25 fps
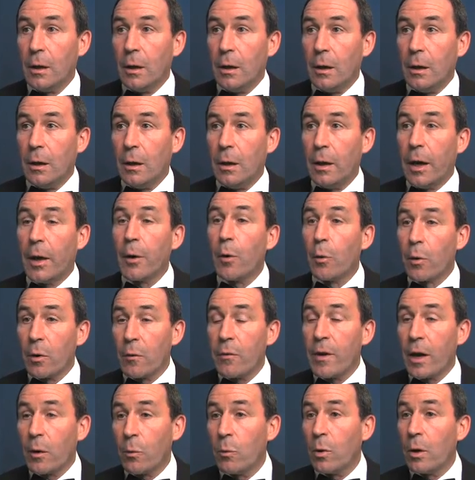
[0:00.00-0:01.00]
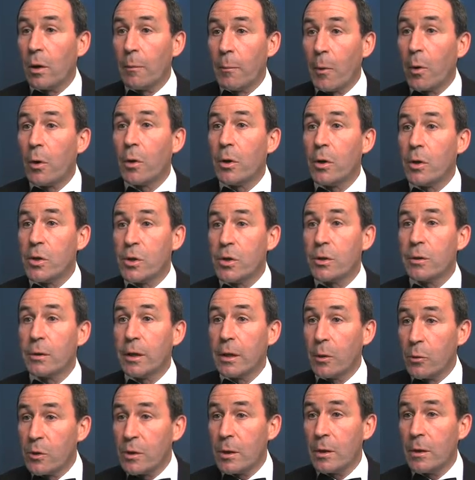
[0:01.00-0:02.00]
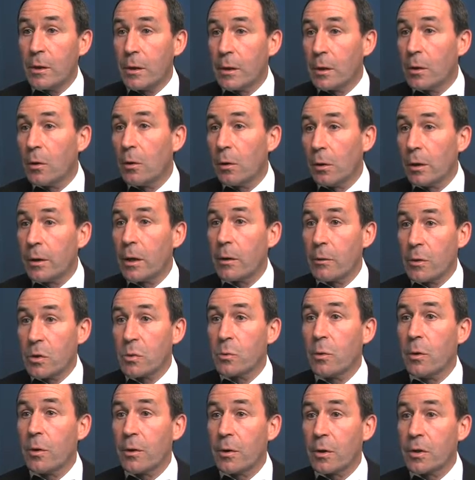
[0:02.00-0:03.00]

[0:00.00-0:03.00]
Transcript: uh, and out of that will emerge the utility called Irish Water.